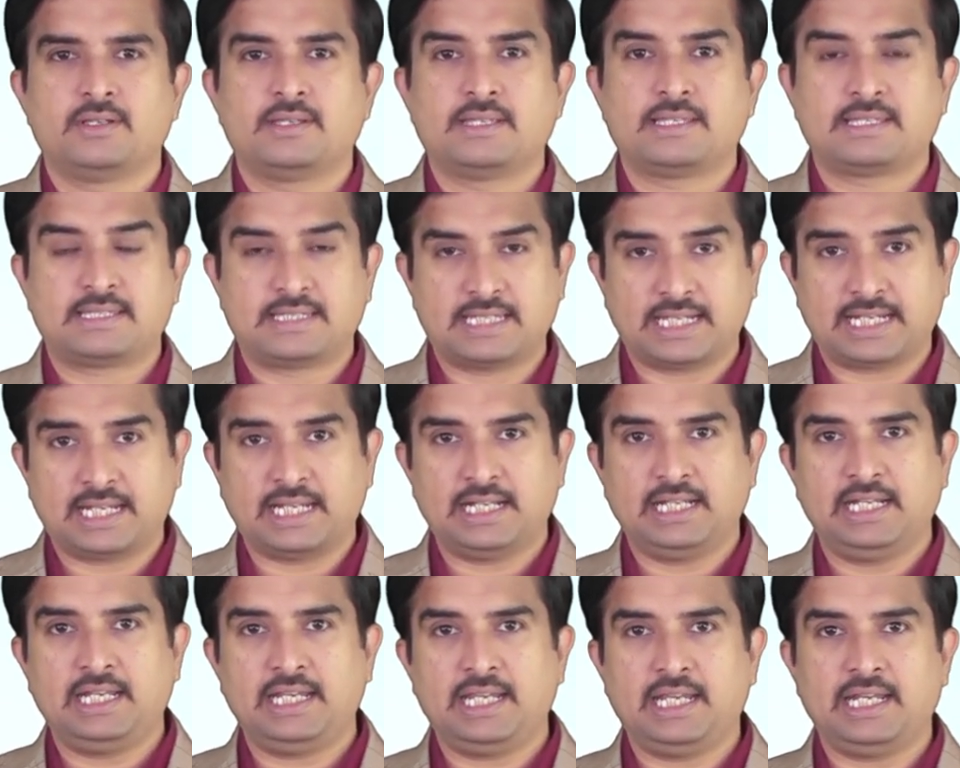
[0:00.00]

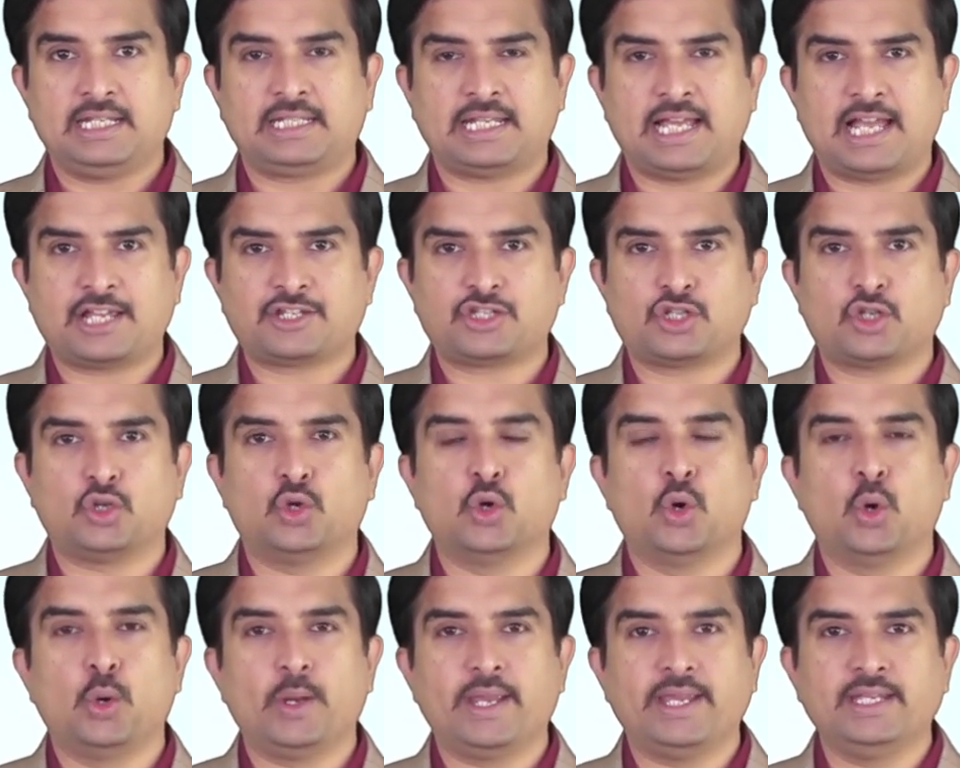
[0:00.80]
Secondly, it has to
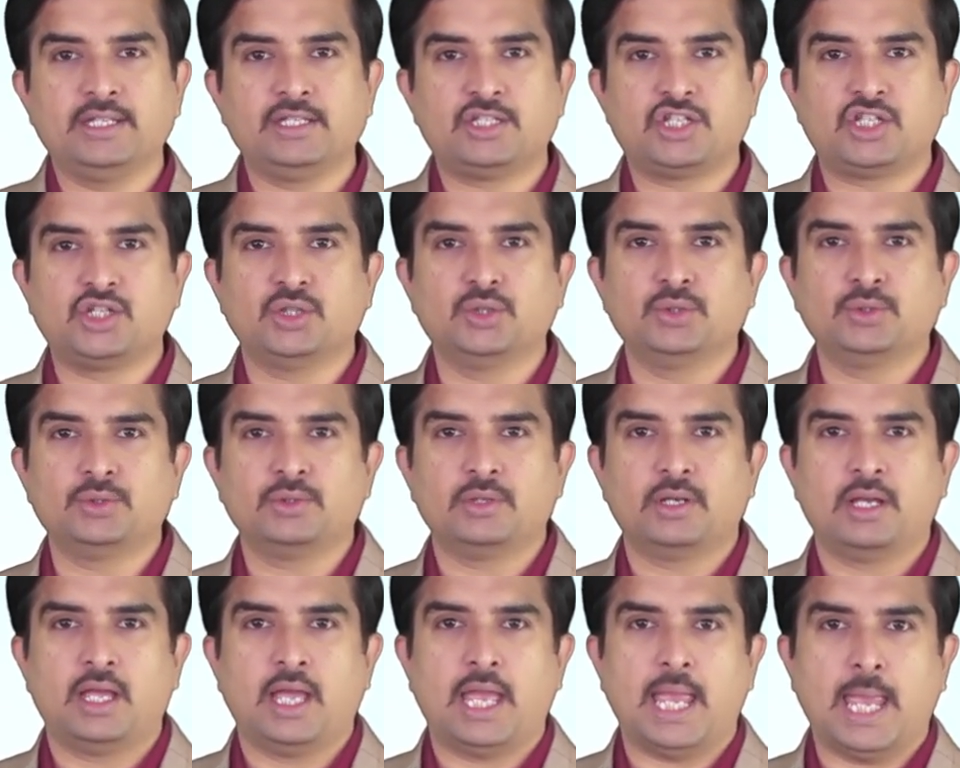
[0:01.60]
go into
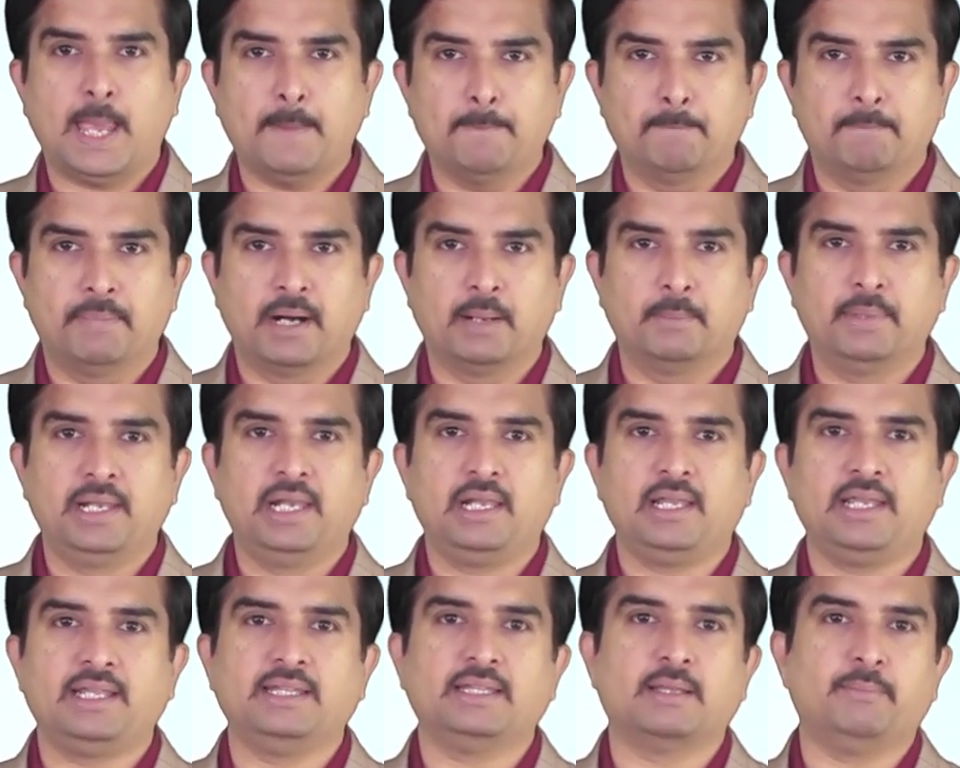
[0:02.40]
a
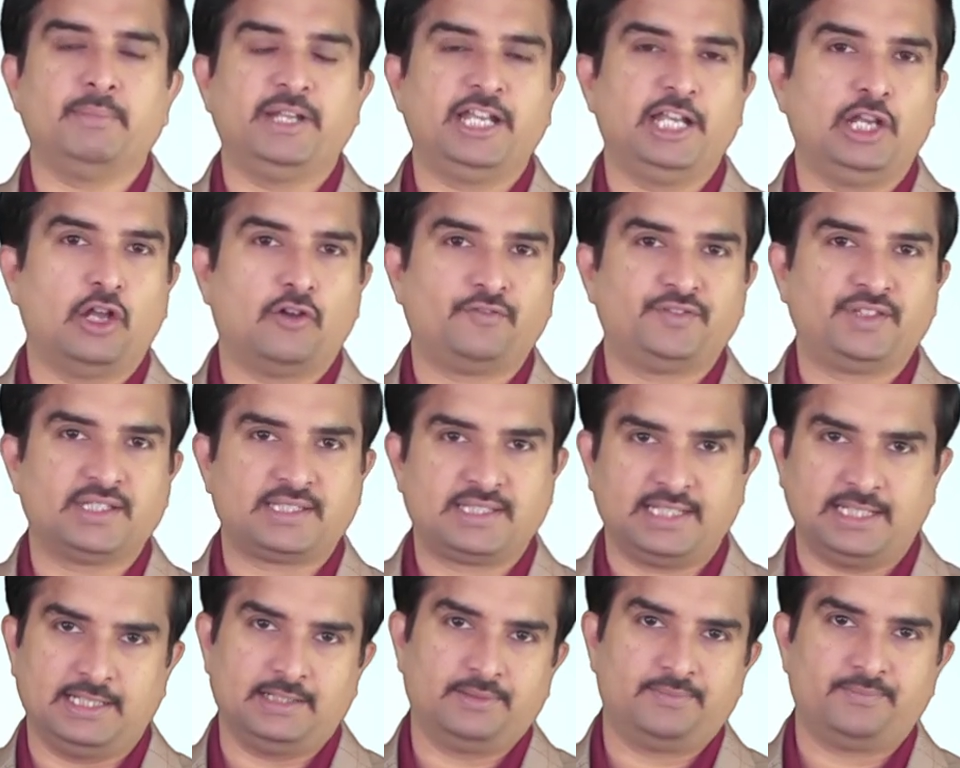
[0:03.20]
bubble in the middle of
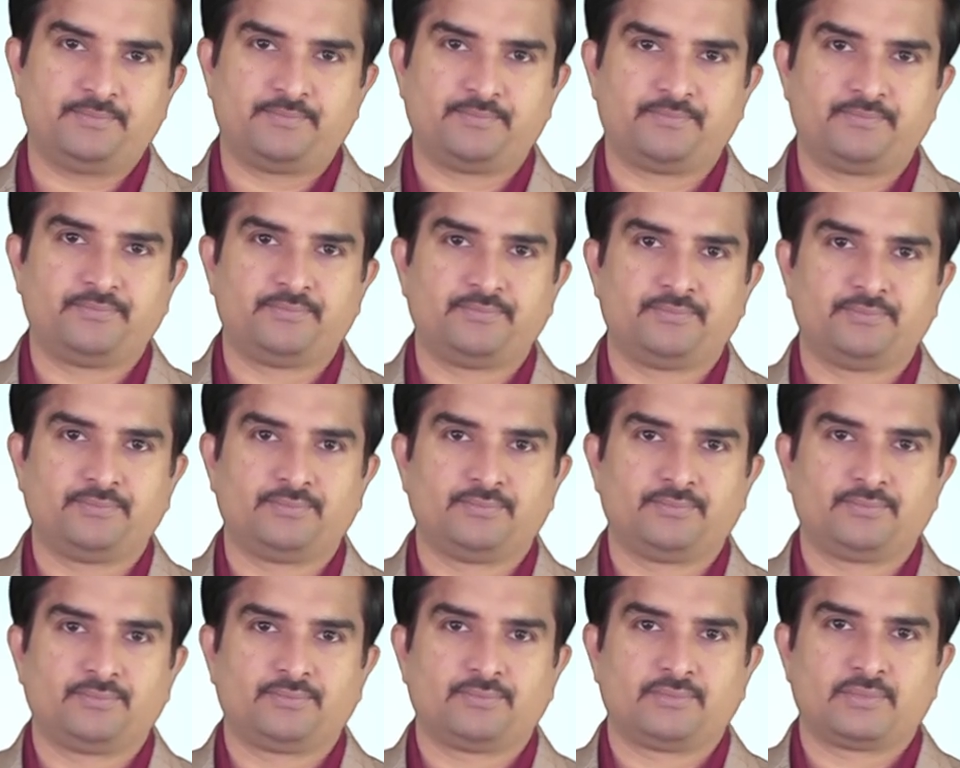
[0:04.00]
the cell,
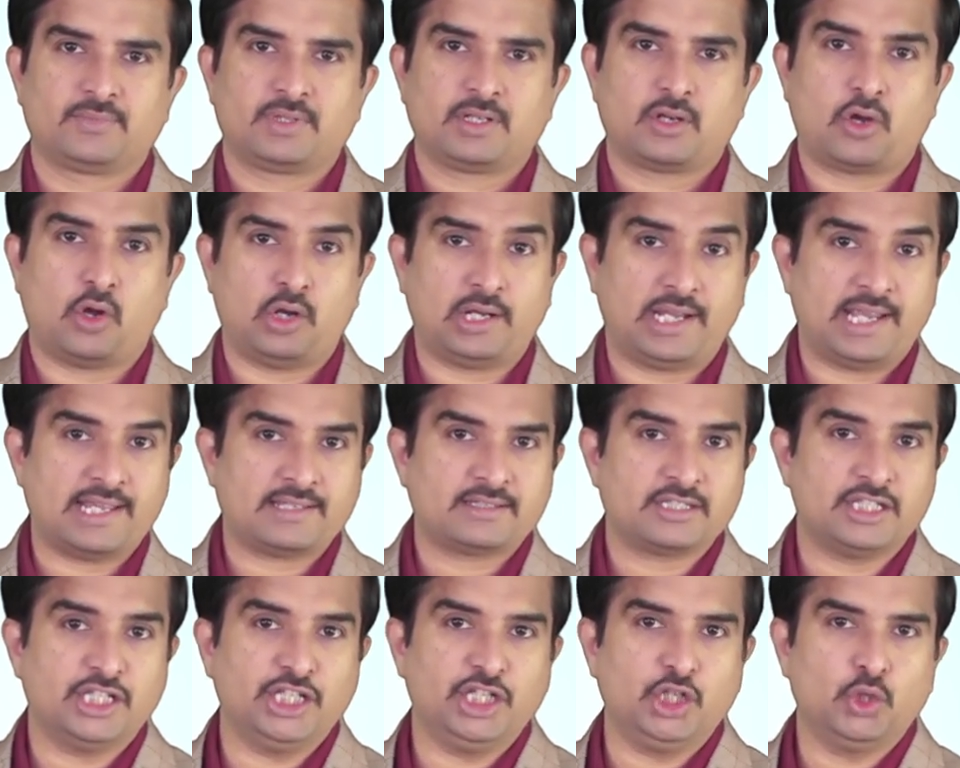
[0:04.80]
called
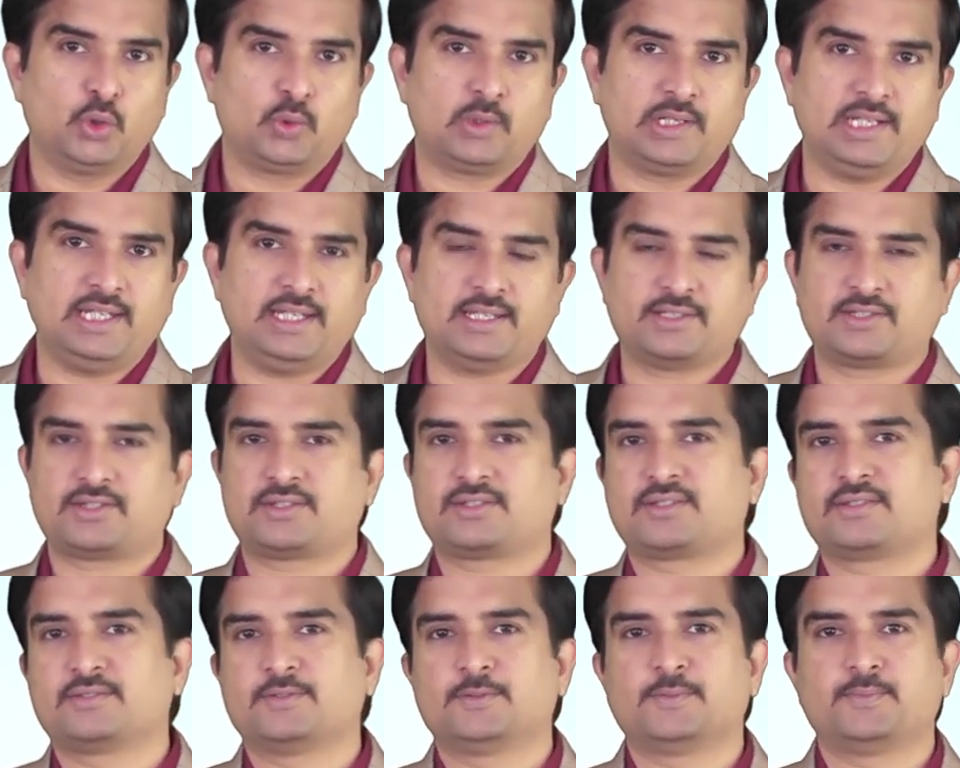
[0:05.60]
as
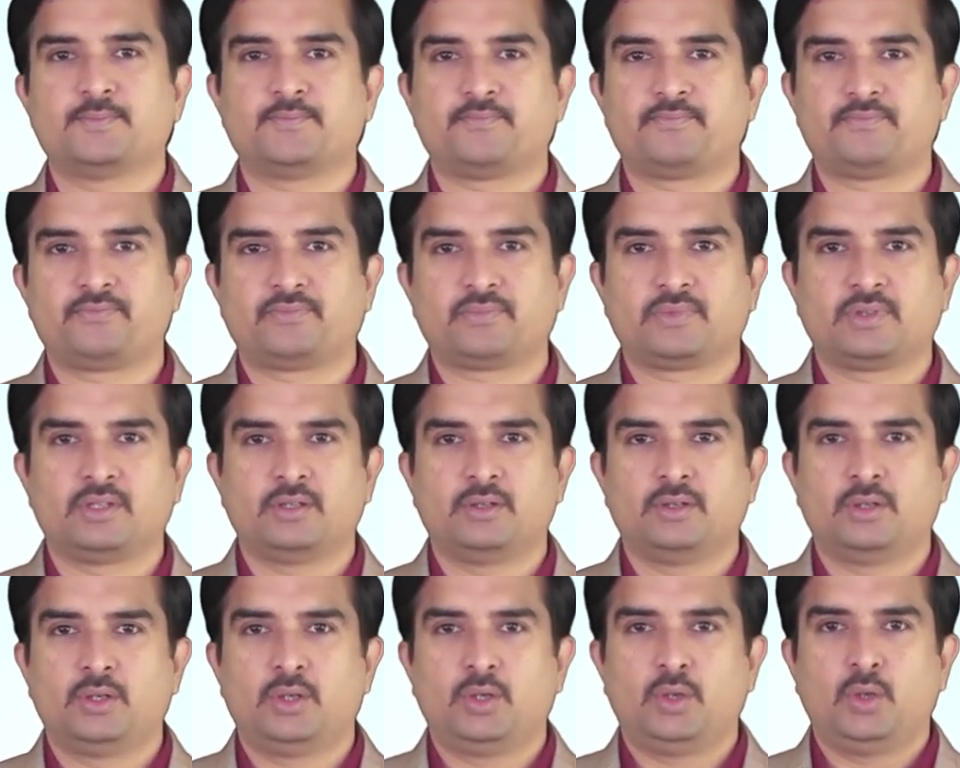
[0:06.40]
nucleus,
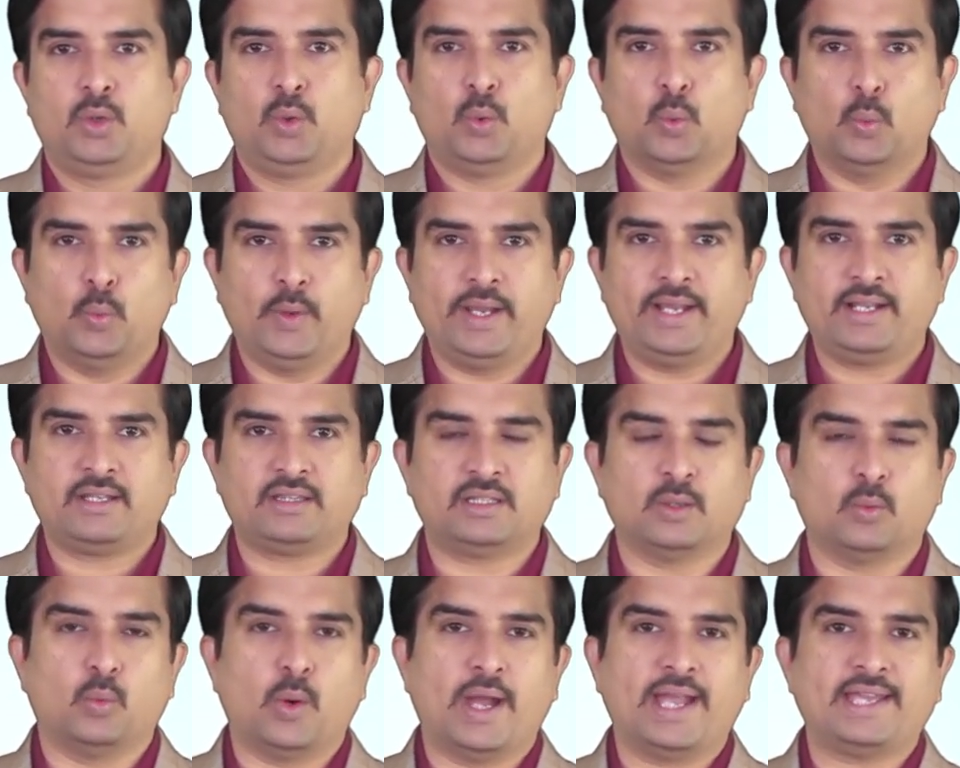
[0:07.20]
where
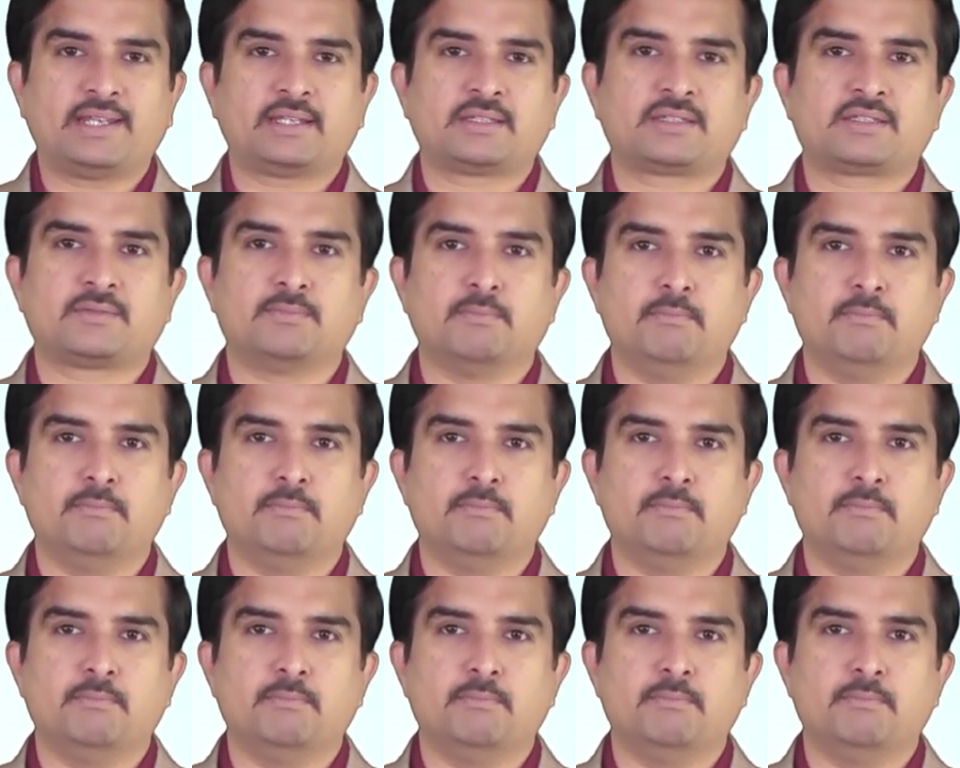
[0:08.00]
the virus